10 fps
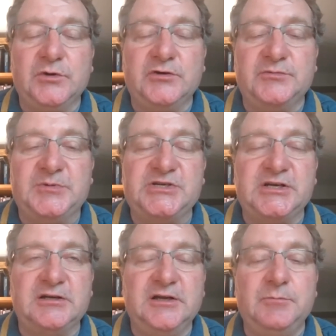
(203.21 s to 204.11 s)
where it's
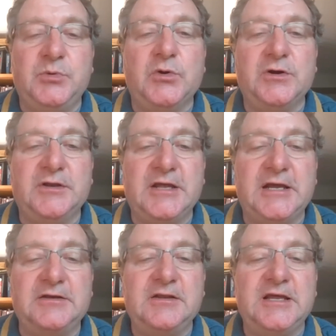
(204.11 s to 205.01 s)
particularly important
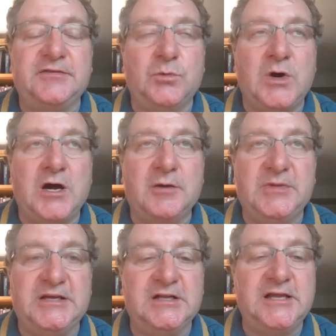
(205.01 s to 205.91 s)
that the water
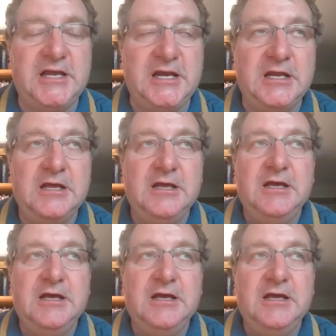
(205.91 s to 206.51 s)
be clean